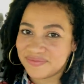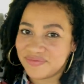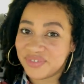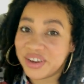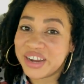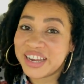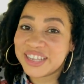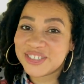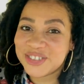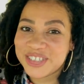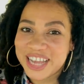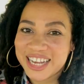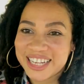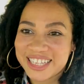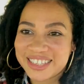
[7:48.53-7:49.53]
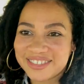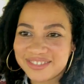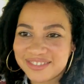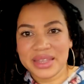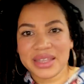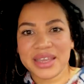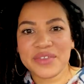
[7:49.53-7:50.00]
Very entertaining.
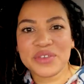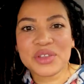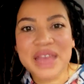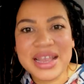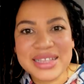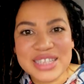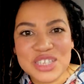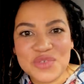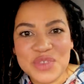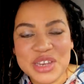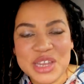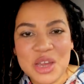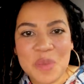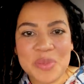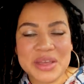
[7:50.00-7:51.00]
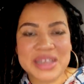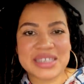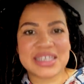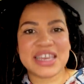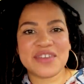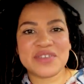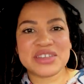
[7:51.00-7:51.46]
If you like this video,
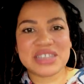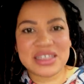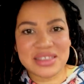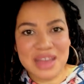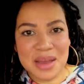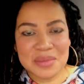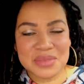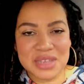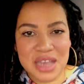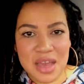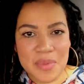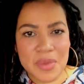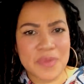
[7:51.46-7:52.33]
please give us a thumbs up.